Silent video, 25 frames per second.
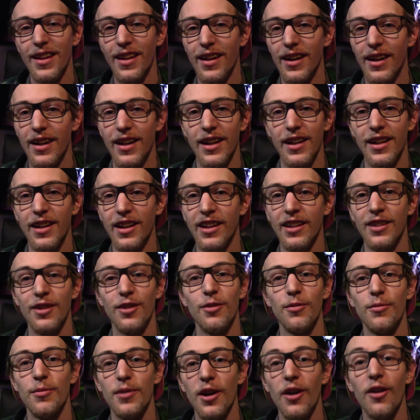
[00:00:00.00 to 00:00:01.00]
I
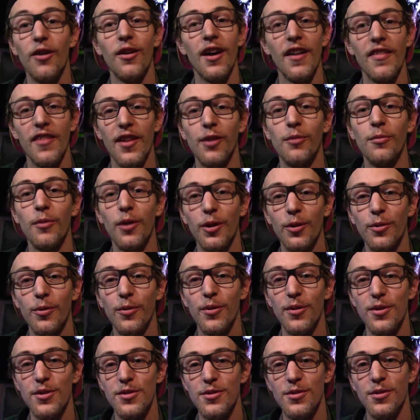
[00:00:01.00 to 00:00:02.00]
know we all had that one
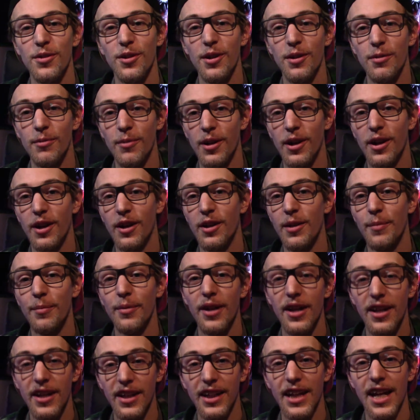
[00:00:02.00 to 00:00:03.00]
horror story where you're
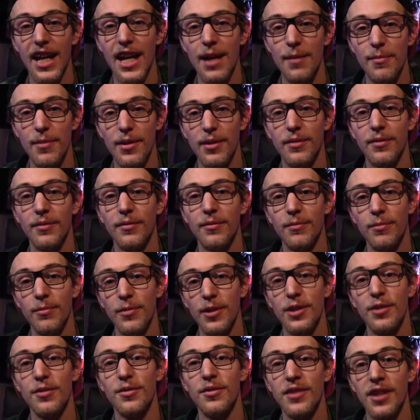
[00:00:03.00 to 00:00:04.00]
playing a game and
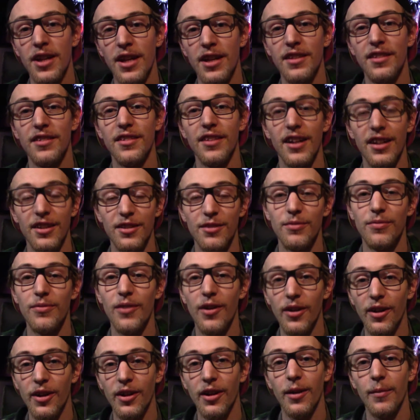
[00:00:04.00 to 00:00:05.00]
Windows 10 decides to
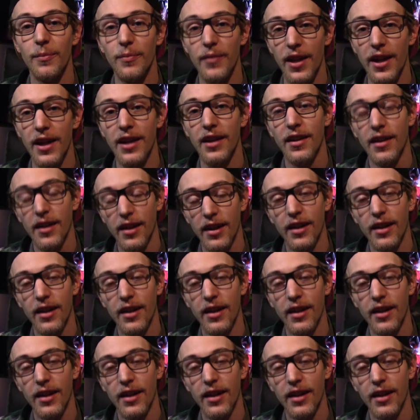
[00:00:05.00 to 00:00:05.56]
fucking update.